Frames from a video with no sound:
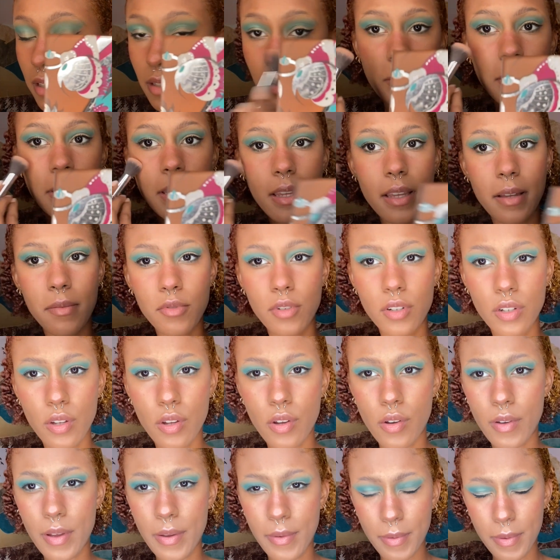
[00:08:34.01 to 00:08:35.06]
I'm gonna
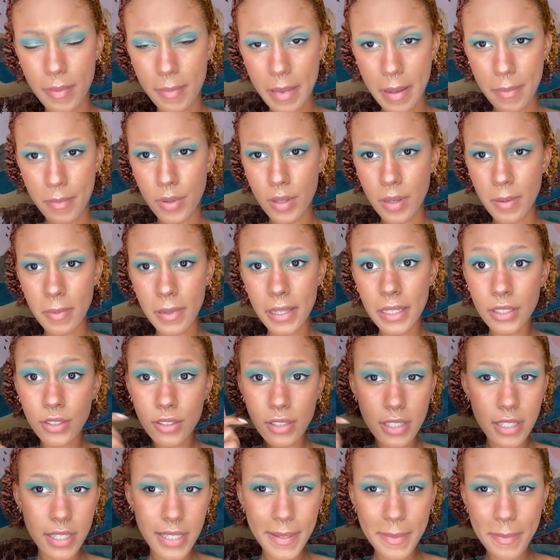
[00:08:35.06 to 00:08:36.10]
go in with my beauty blender,
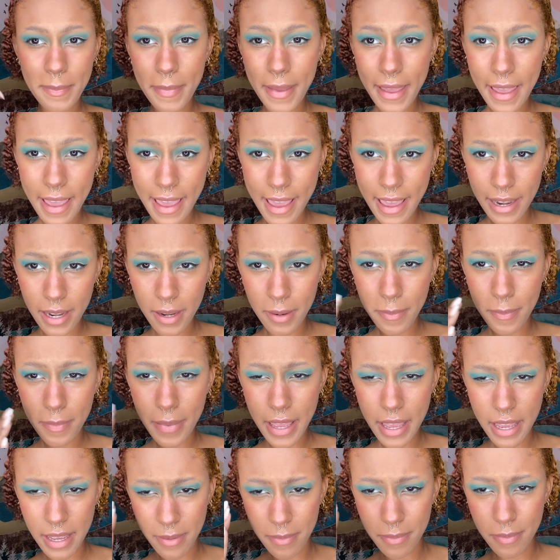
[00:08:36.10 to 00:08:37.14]
just pat it
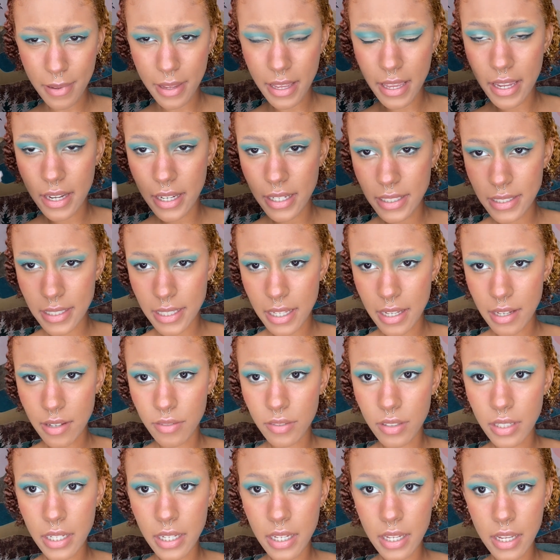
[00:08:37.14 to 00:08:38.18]
down.
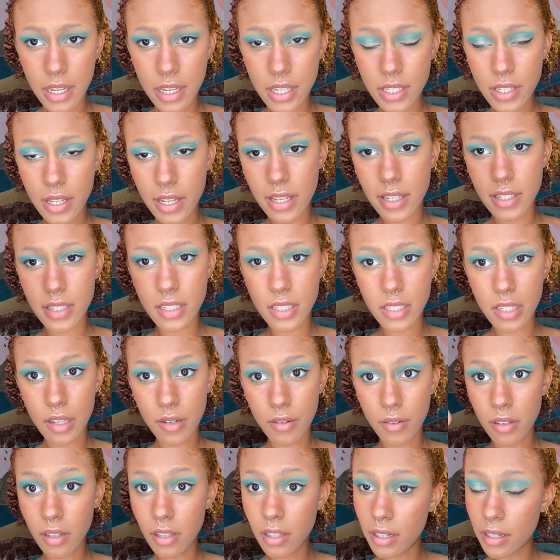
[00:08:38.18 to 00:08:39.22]
So I can
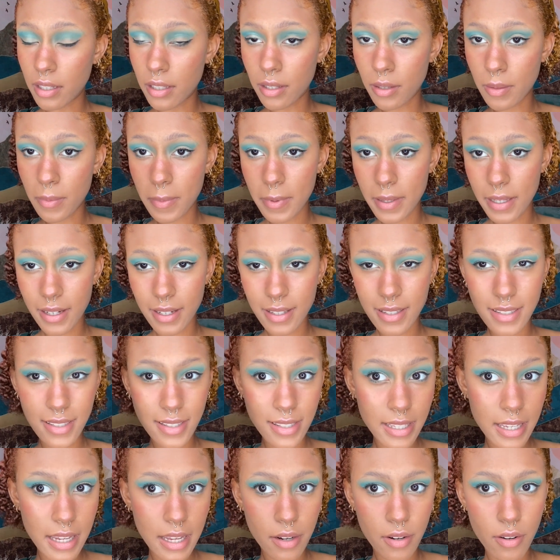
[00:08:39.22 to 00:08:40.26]
settle it a little bit because it's
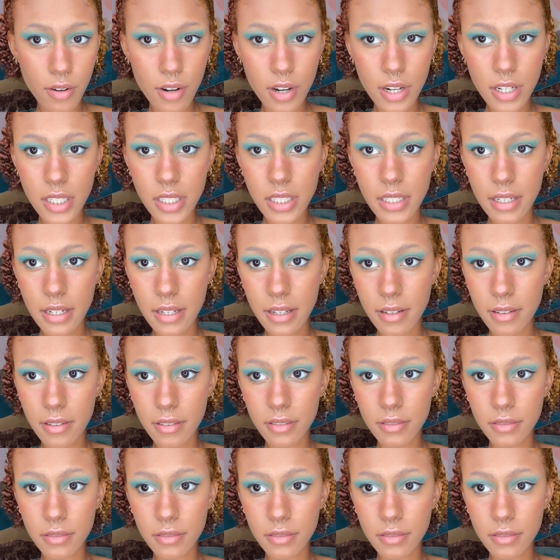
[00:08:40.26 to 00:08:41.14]
kind of harsh now.